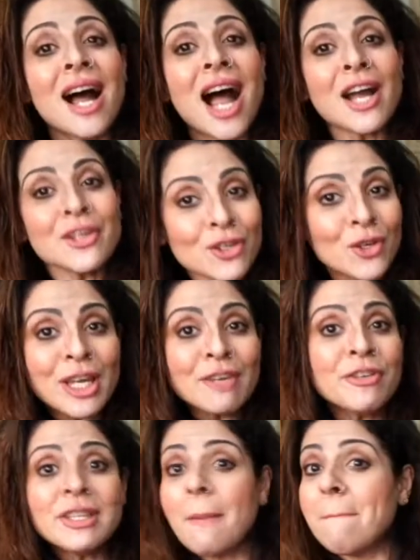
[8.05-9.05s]
Are you looking
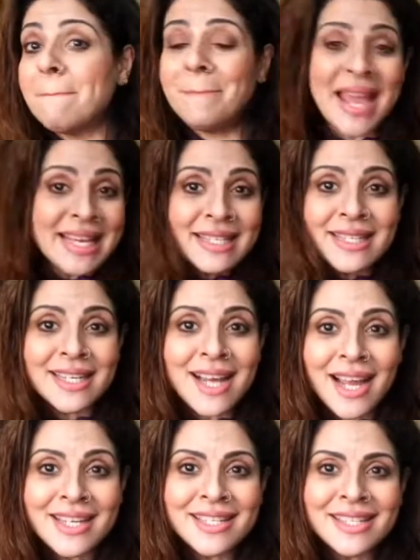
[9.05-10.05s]
for the best
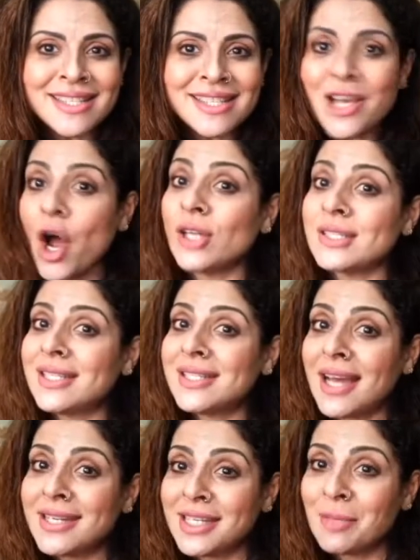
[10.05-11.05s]
guidance on
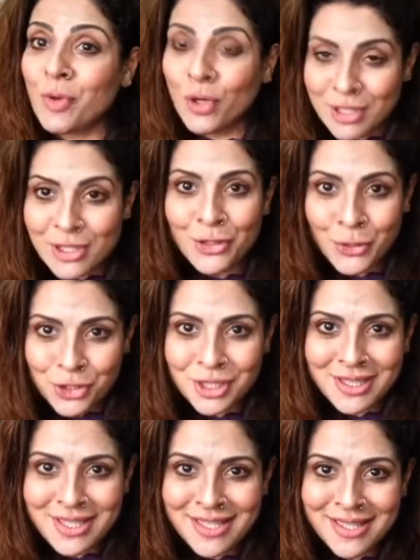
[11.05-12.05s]
study abroad
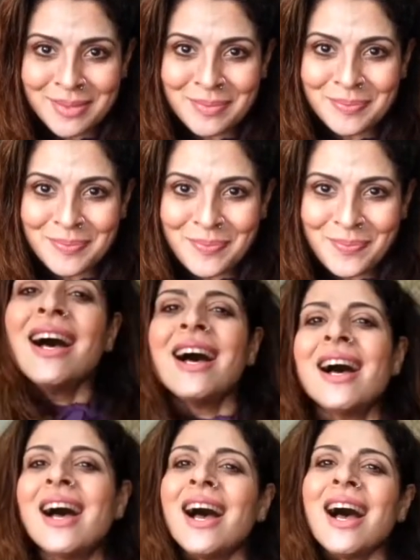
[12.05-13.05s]
solutions?
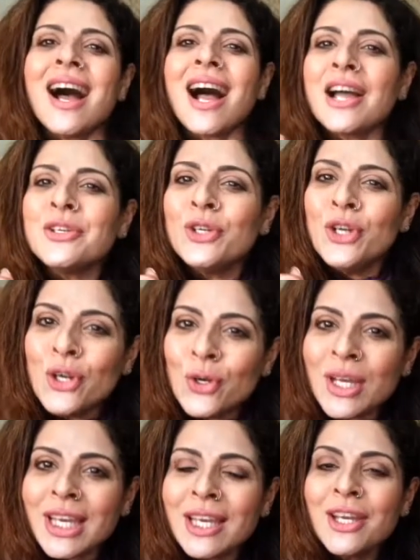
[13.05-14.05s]
Are you
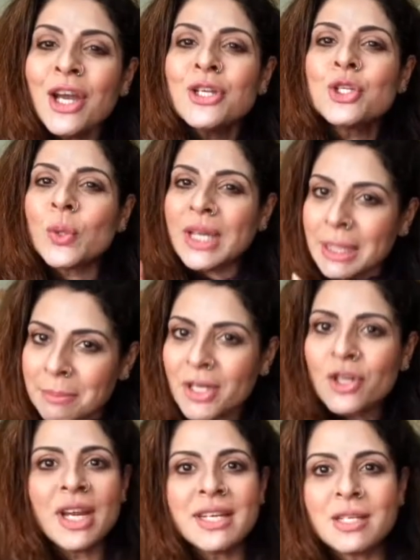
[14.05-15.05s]
looking to
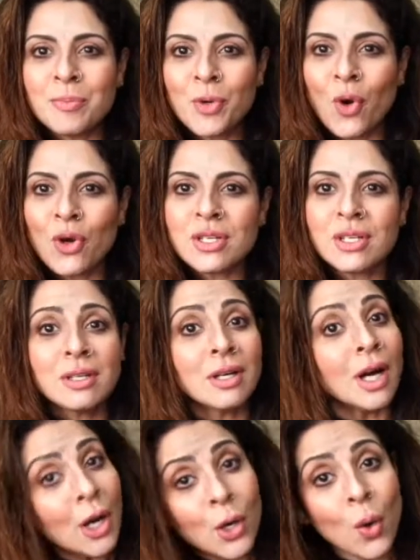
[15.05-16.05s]
immigrate abroad
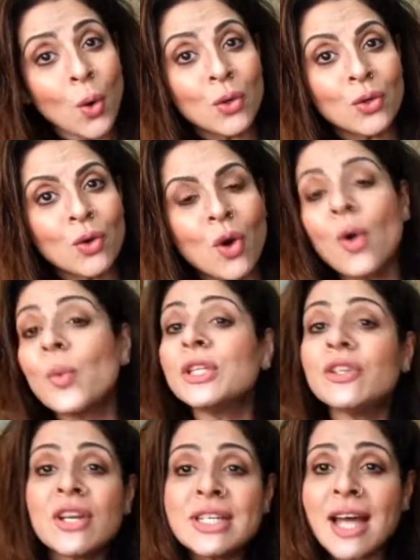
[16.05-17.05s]
alone or with
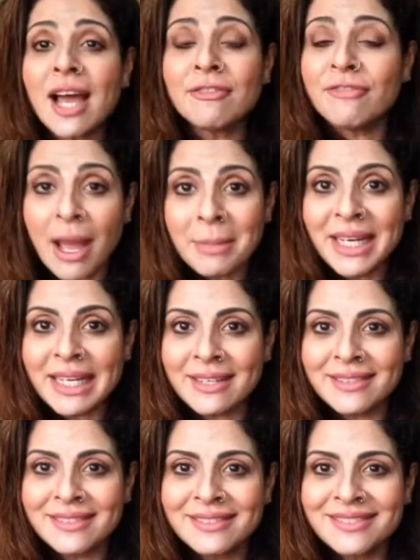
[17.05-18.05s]
your entire family?